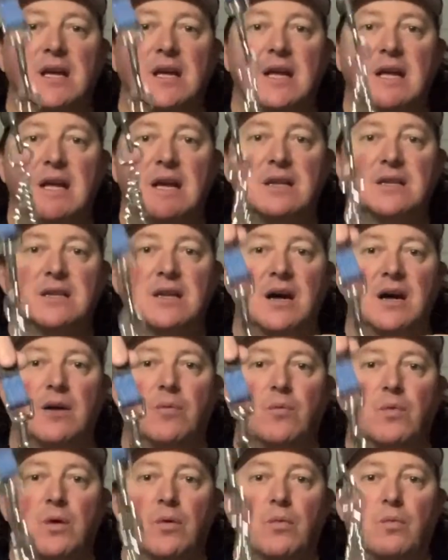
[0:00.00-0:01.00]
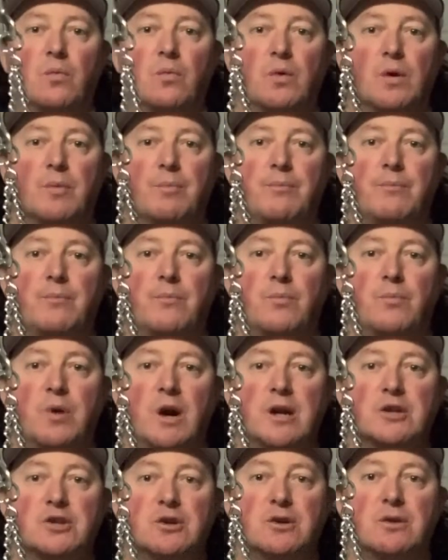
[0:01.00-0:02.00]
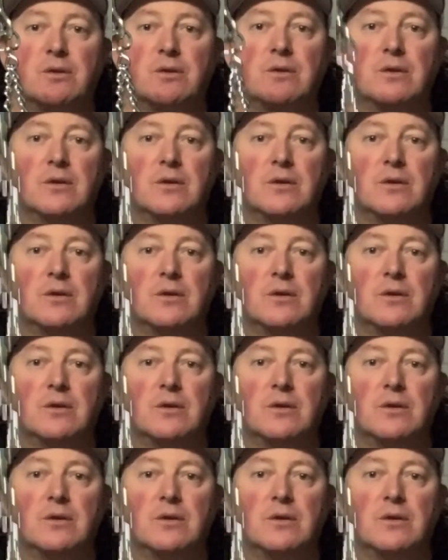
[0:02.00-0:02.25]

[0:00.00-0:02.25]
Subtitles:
it will pressure